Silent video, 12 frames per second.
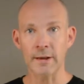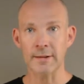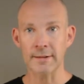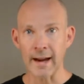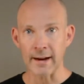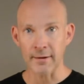
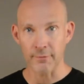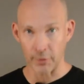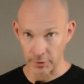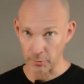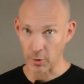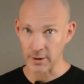stack
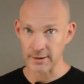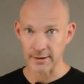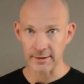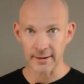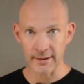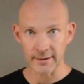for the voice
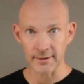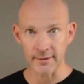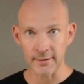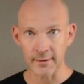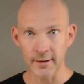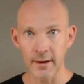
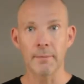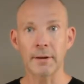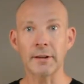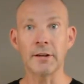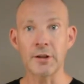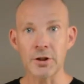assistant,
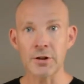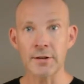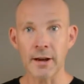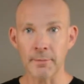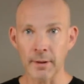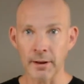but in addition
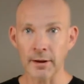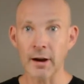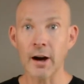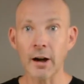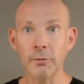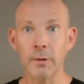they are building a
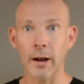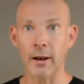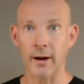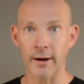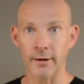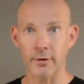hardware
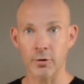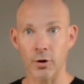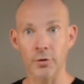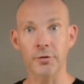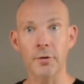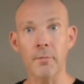line
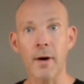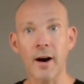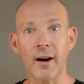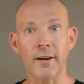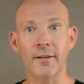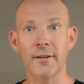called the
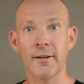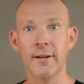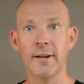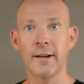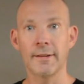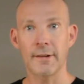Mark.
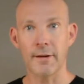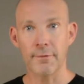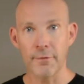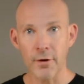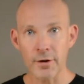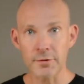Their
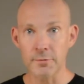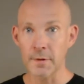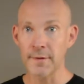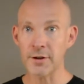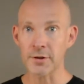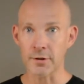first
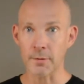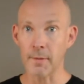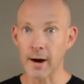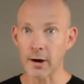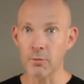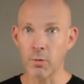revision, the
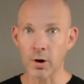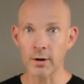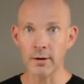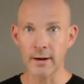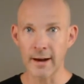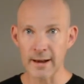Mark
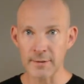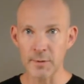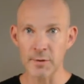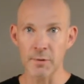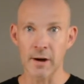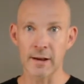one, has
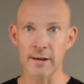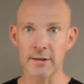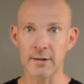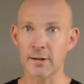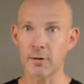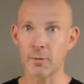been
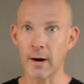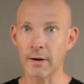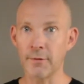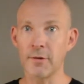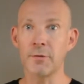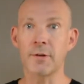released quite
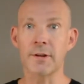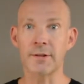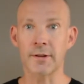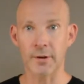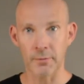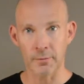a few years
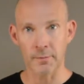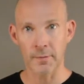ago.